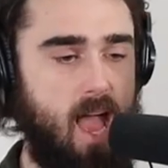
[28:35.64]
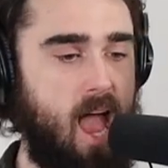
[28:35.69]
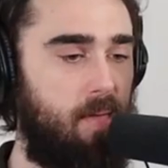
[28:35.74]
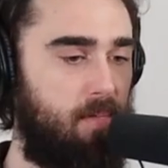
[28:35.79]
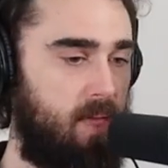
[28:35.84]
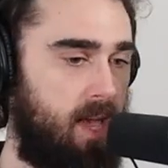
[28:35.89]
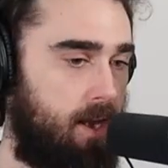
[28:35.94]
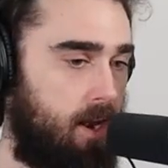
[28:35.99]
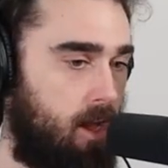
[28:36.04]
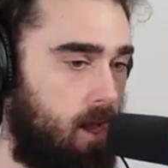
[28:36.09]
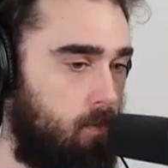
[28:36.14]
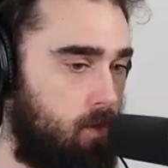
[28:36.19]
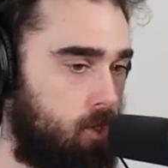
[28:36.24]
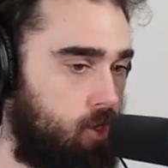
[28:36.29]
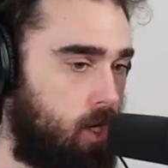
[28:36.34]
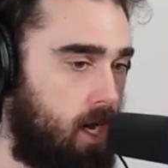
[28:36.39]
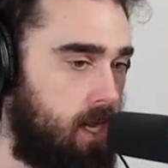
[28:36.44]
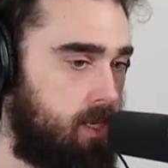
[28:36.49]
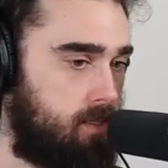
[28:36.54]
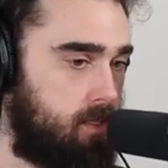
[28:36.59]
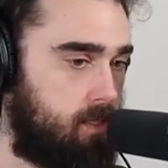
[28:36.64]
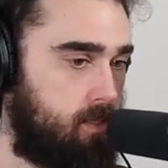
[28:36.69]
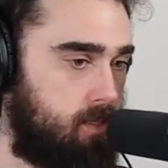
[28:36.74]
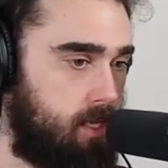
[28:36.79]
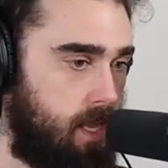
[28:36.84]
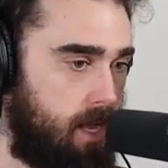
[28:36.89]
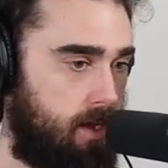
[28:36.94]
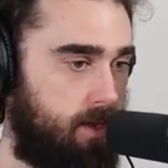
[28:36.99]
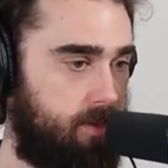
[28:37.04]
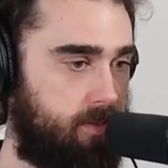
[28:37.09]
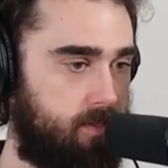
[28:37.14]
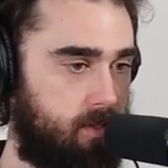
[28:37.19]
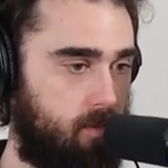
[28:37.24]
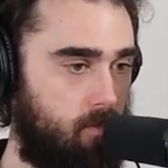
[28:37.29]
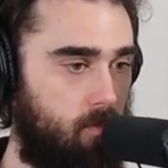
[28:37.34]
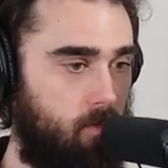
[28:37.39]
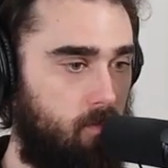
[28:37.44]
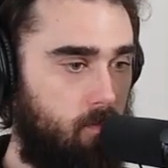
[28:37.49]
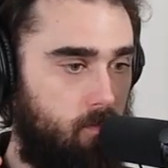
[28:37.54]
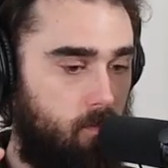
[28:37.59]
then I will try to sing it
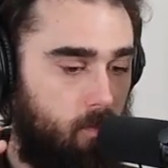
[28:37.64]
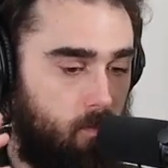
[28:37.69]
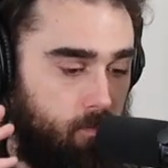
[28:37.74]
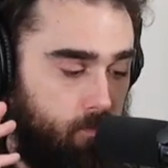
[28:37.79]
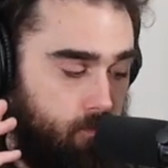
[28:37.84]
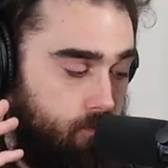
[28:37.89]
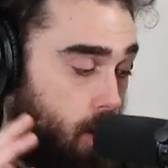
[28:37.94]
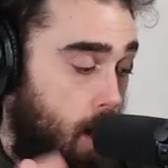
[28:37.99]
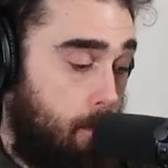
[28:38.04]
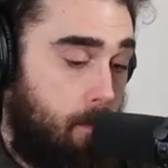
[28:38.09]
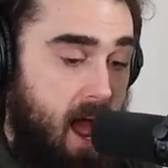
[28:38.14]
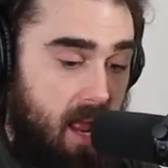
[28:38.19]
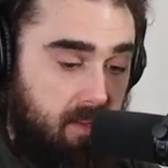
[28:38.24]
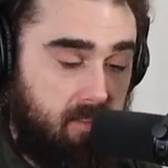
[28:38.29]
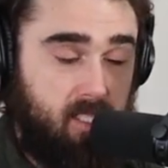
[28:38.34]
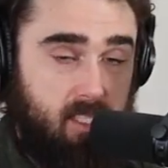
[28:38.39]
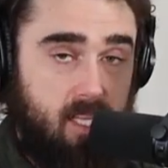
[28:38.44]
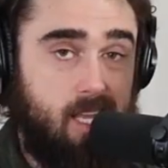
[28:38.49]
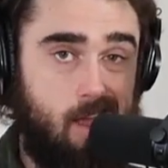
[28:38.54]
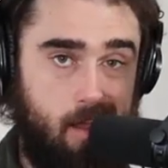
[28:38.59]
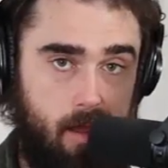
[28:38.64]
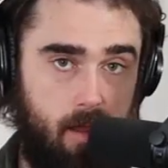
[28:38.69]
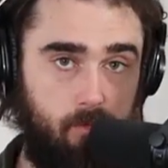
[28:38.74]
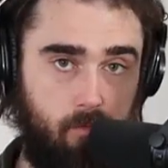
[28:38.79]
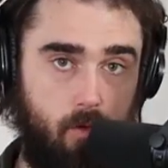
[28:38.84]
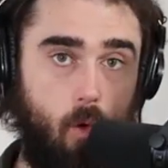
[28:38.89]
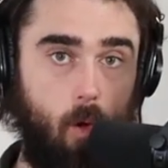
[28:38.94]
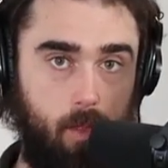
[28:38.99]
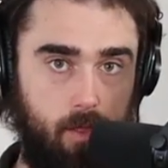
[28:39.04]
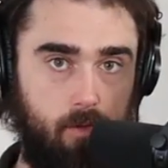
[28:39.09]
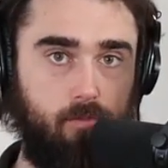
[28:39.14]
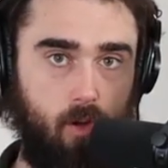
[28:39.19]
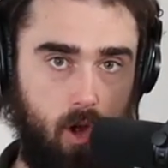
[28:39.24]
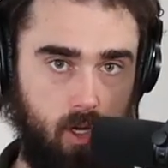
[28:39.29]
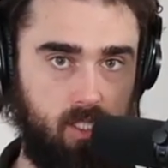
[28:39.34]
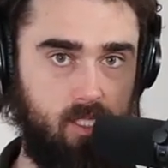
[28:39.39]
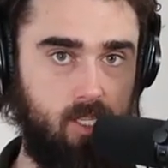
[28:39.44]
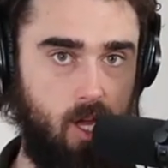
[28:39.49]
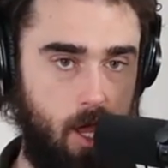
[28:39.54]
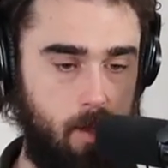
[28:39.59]
upon seeing it for the
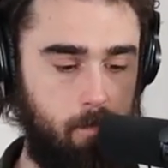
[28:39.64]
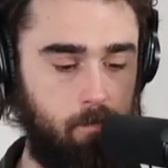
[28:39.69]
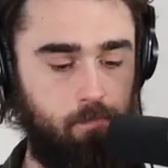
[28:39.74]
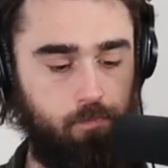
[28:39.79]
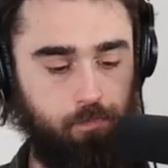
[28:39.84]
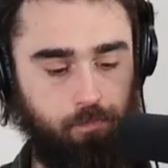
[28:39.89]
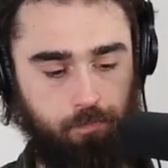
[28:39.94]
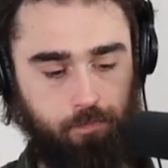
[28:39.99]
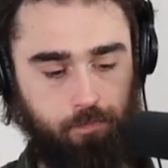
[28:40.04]
first time.